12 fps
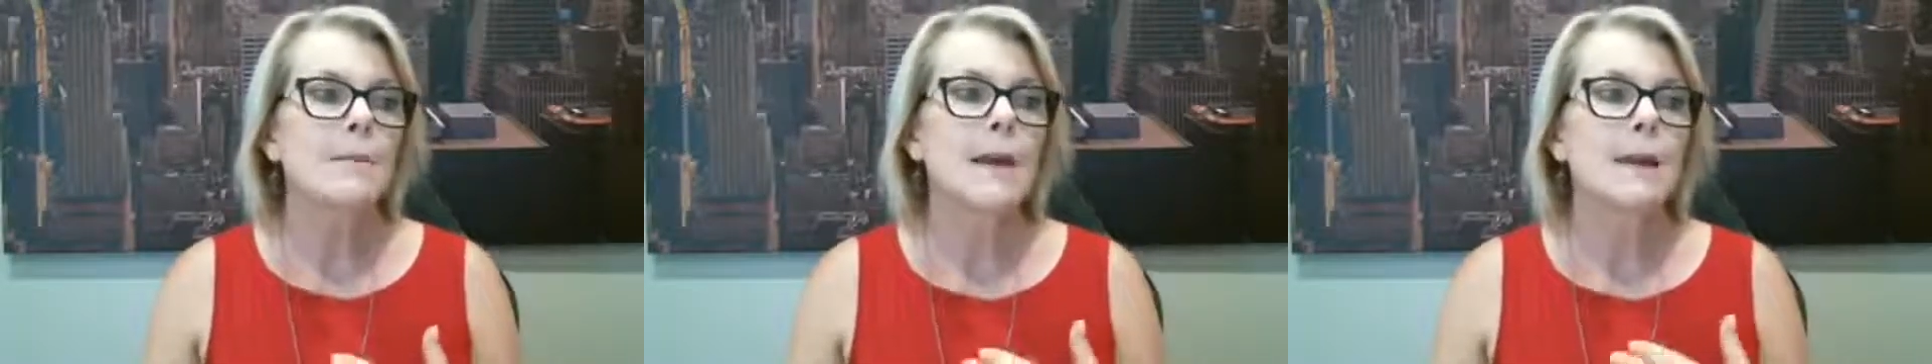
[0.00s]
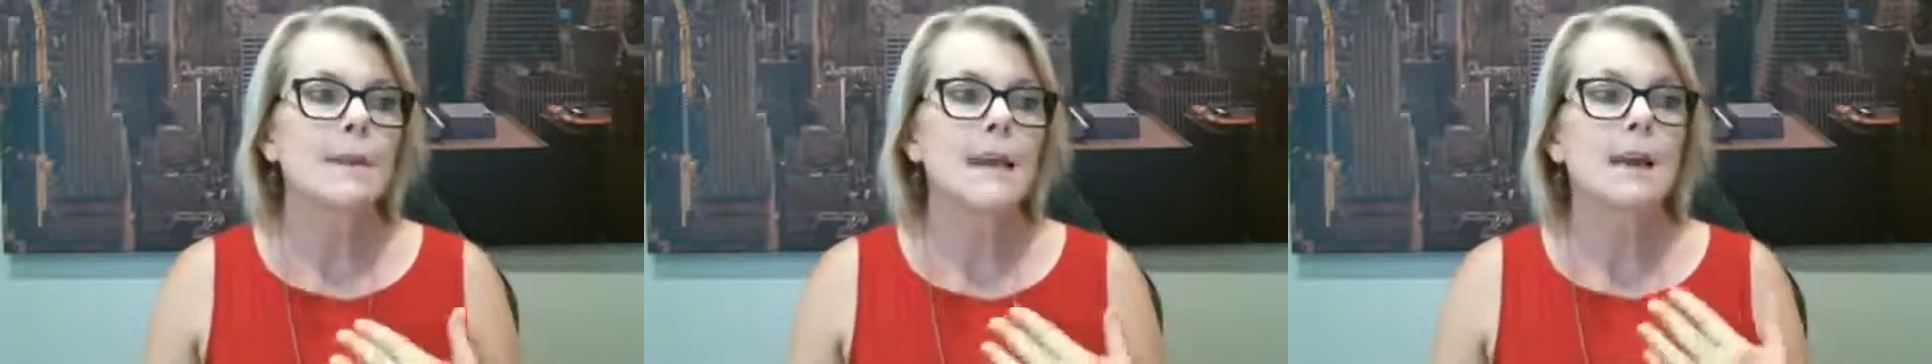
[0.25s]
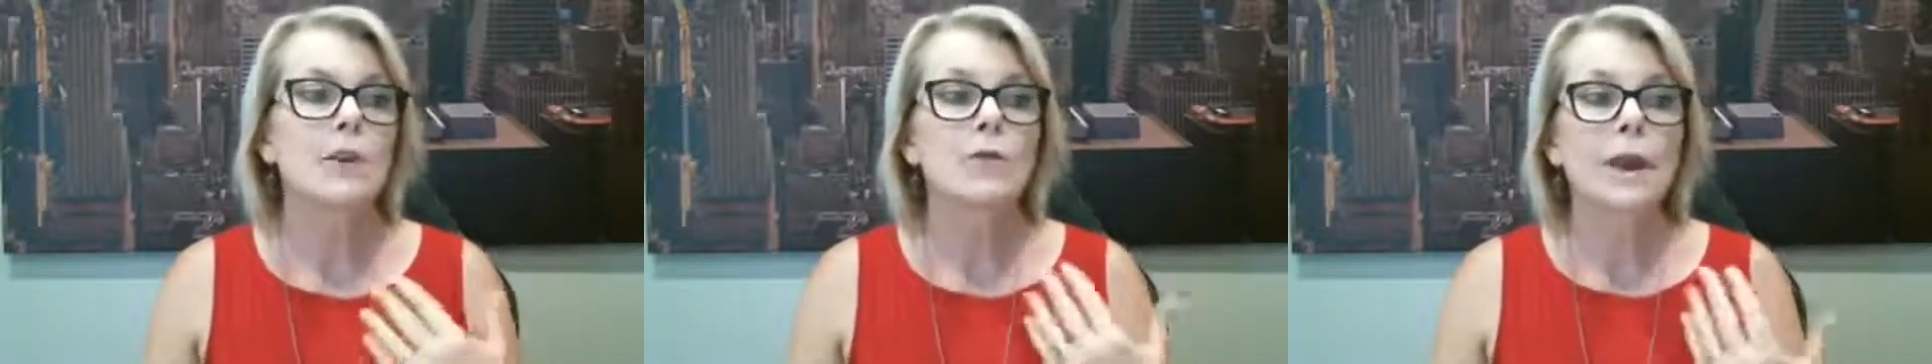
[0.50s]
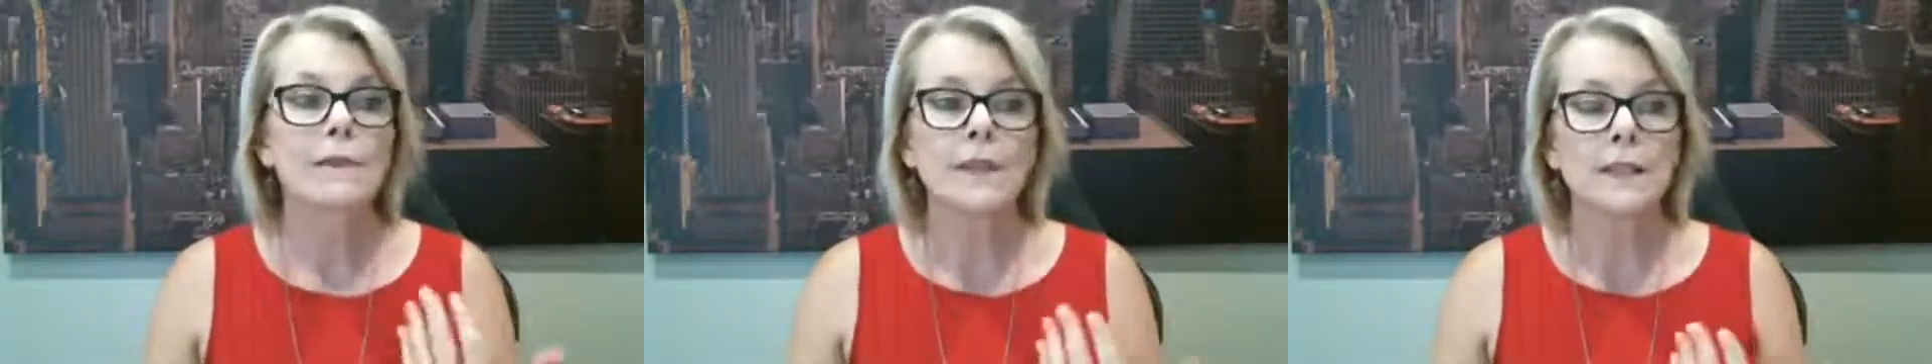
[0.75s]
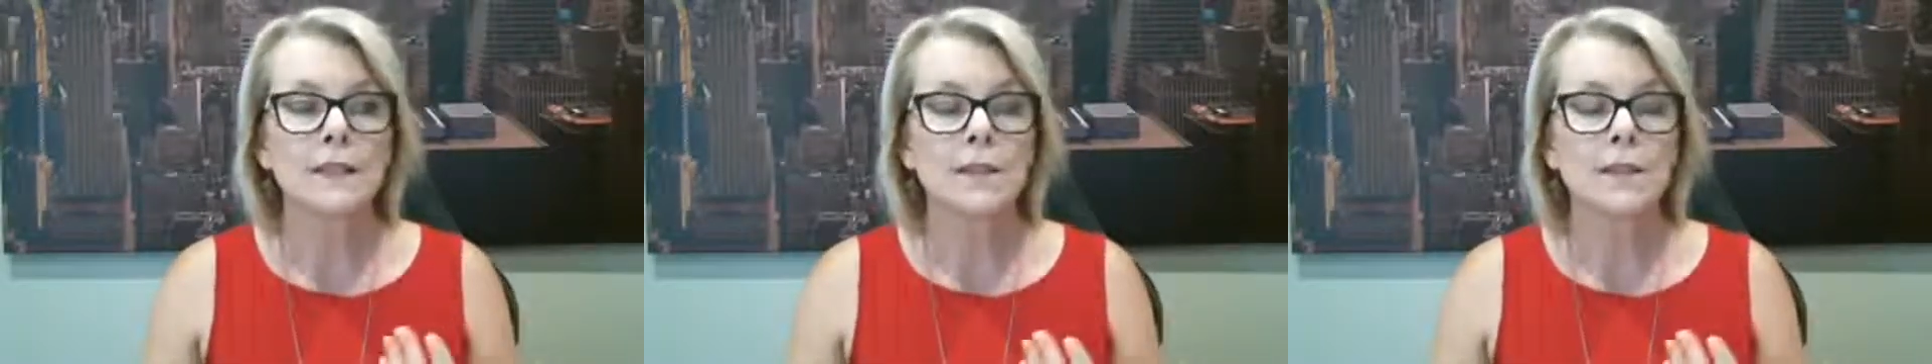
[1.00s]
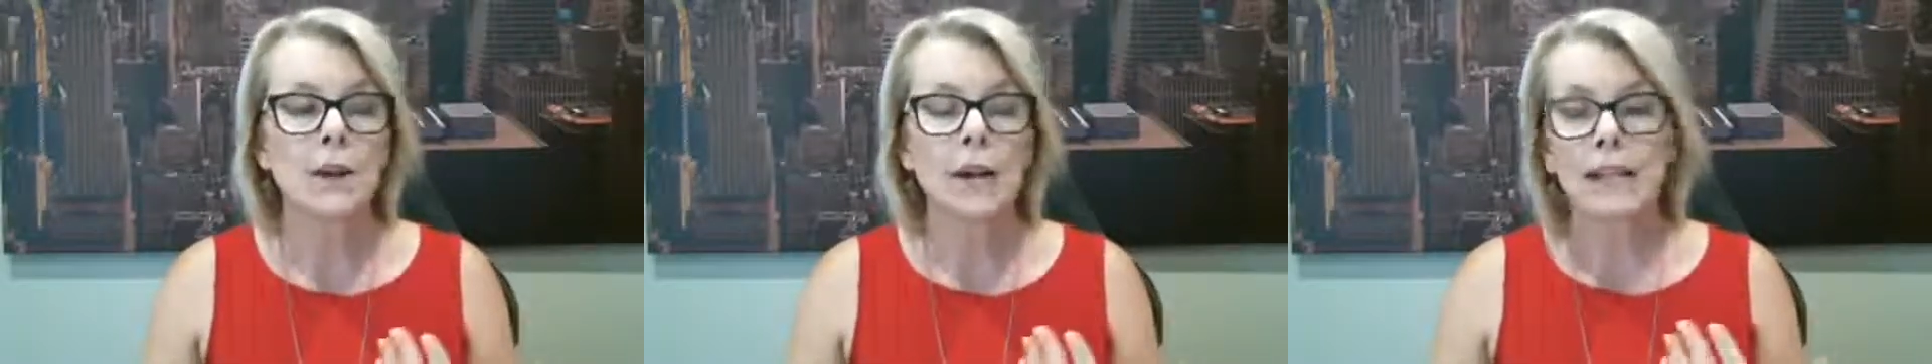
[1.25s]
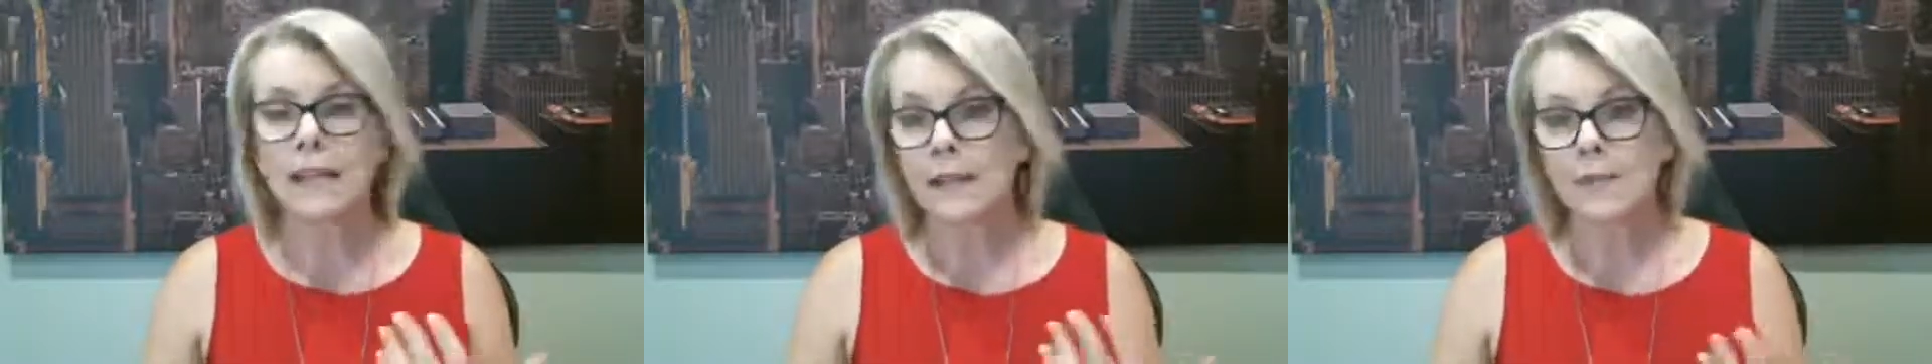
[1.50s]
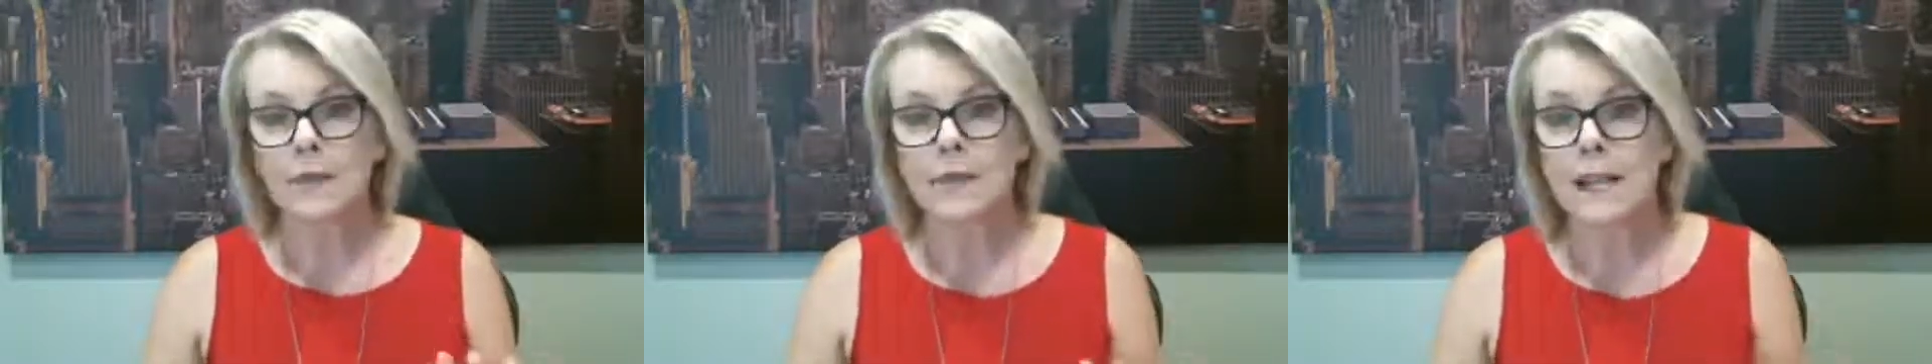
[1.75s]
Maybe a graphic designer,
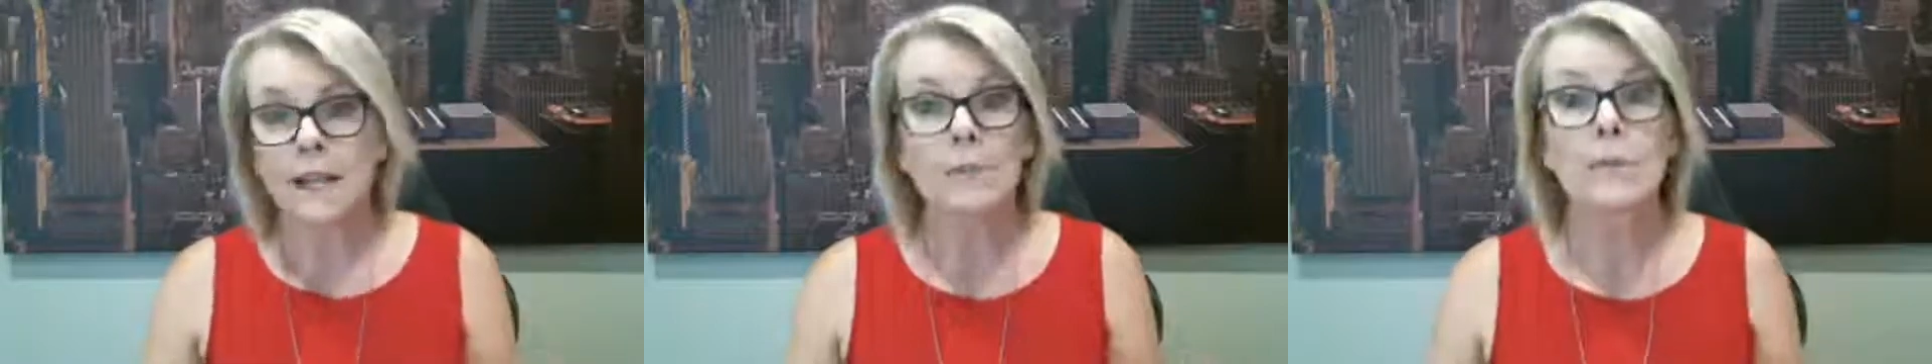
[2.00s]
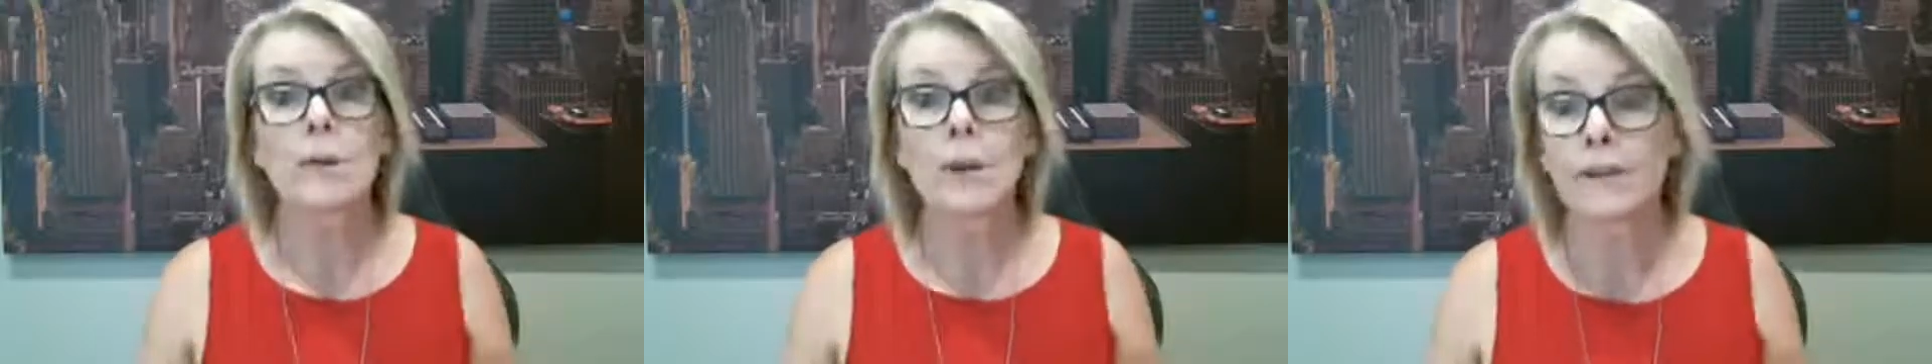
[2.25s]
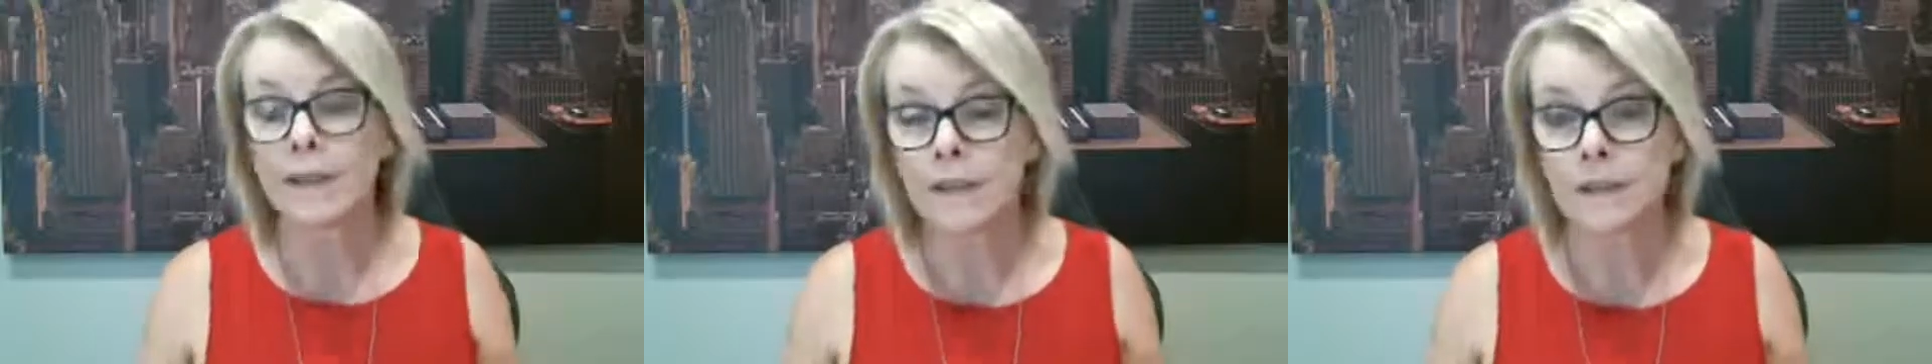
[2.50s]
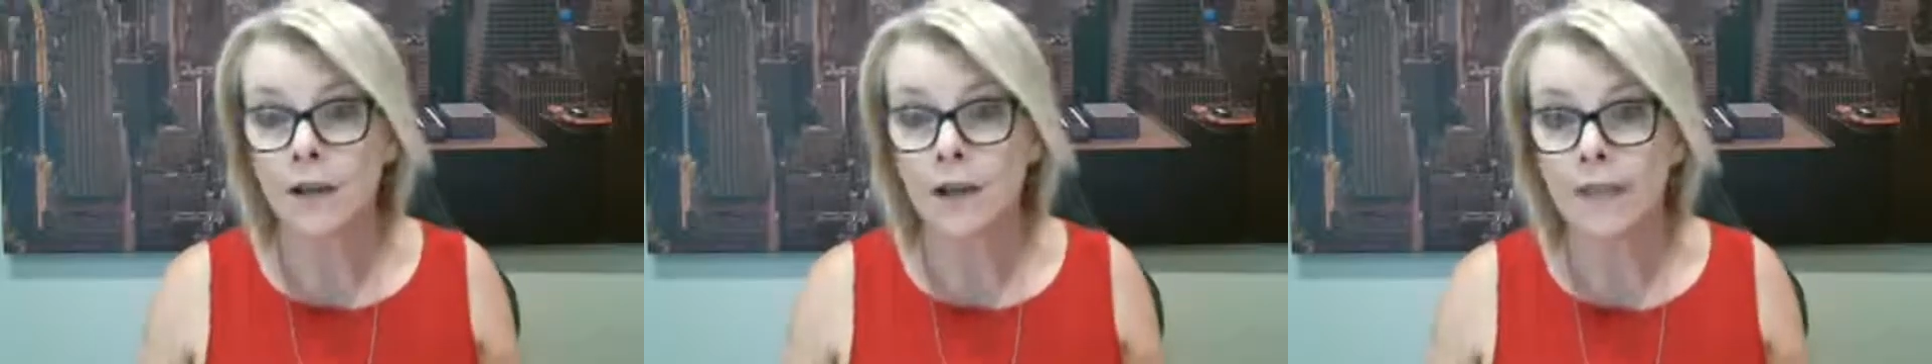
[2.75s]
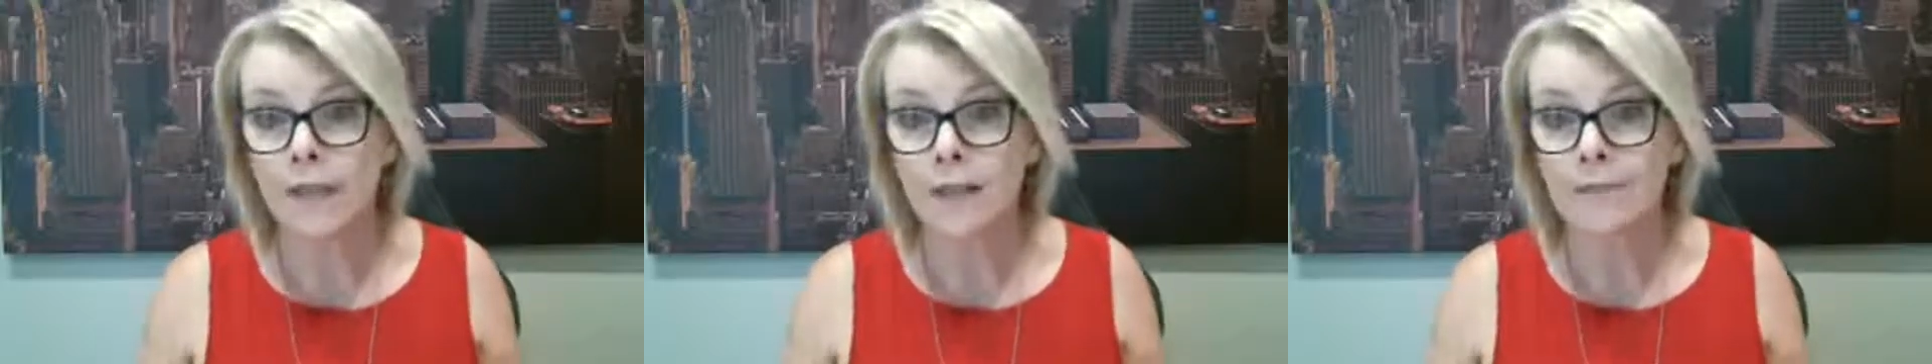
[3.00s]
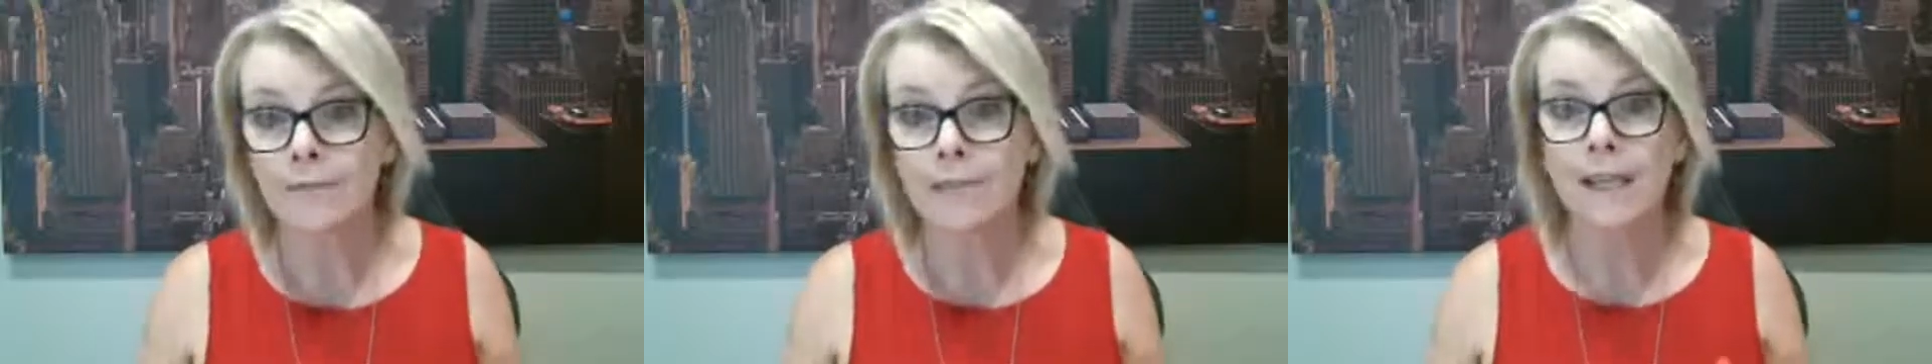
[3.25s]
if you say I'm a graphic designer,